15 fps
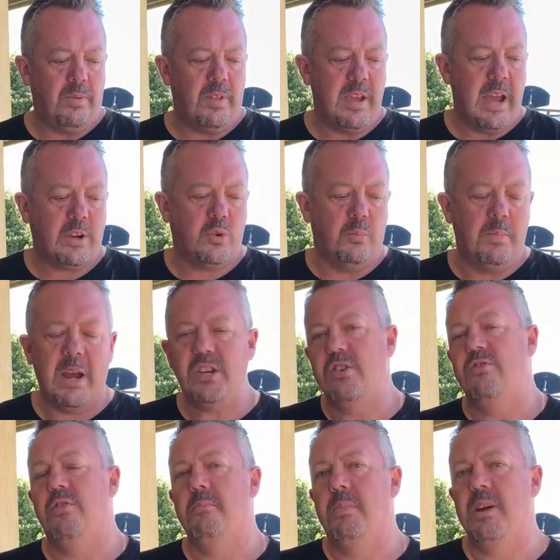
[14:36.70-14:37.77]
the actual battery
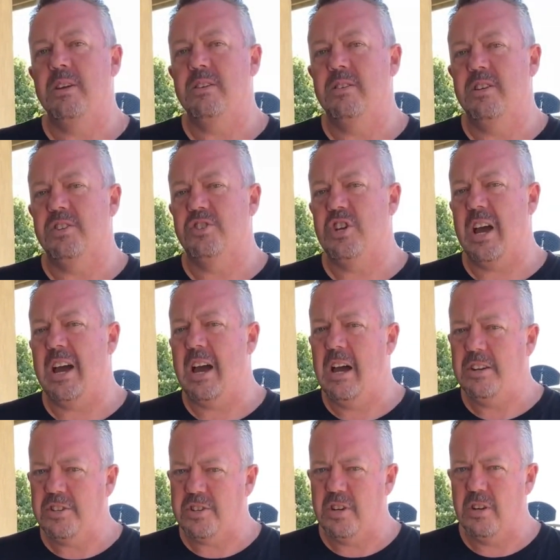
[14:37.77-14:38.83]
from being
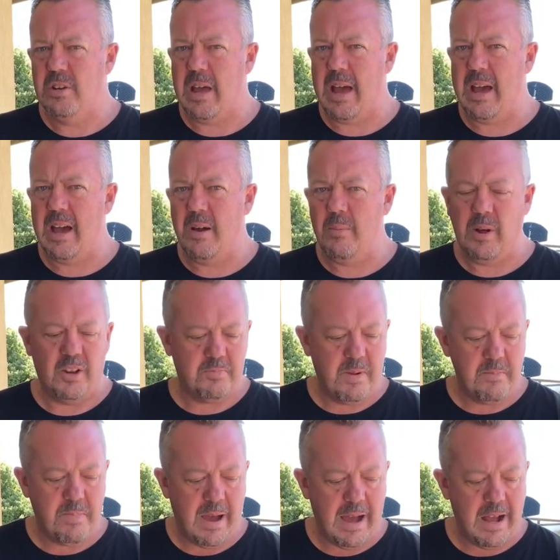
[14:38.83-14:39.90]
discharged while it's
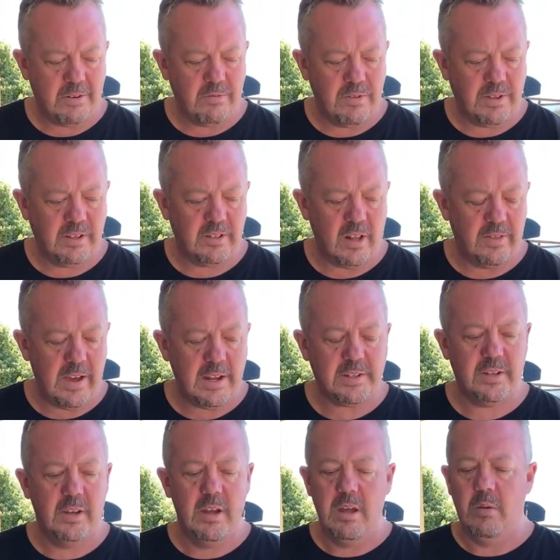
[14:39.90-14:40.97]
been parked or anything like that,
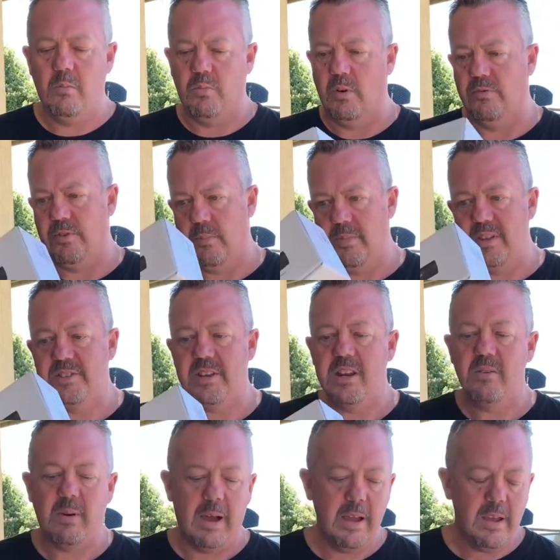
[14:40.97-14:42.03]
or from this
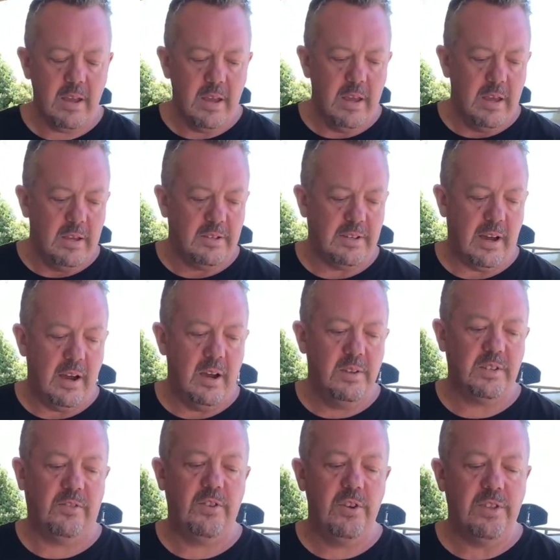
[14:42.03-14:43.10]
anyway. So
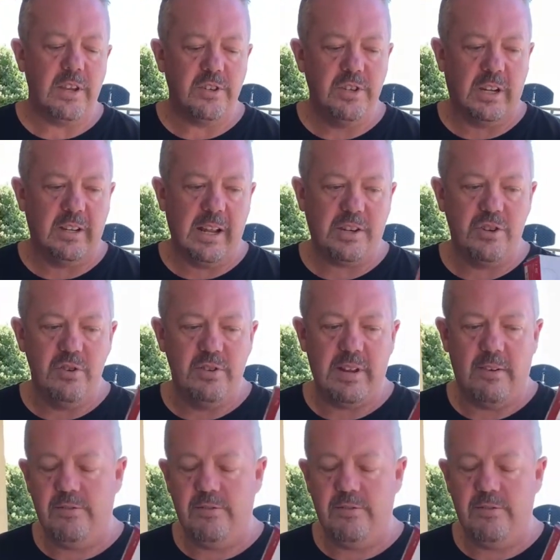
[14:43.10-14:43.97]
there's a few things you can actually use that